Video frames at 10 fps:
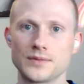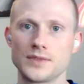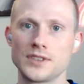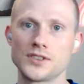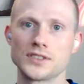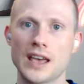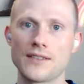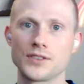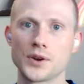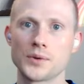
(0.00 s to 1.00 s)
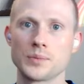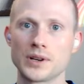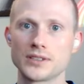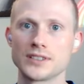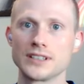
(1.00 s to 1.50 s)
you just have your own
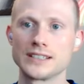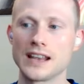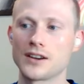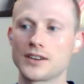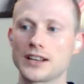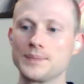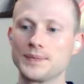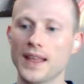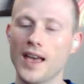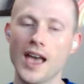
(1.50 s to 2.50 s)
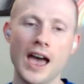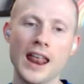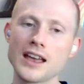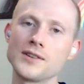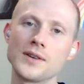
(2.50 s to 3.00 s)
personal integrity. And
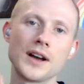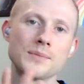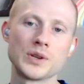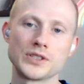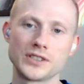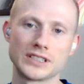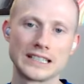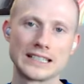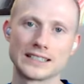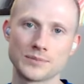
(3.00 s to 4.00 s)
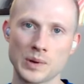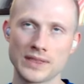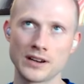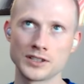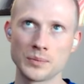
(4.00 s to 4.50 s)
I know I butchered these, but
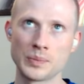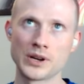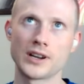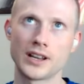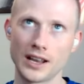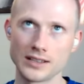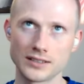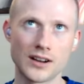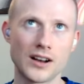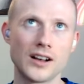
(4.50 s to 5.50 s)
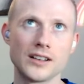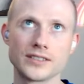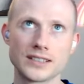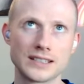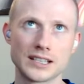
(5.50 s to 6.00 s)
there's a book. It's called
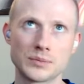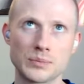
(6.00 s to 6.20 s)
The Six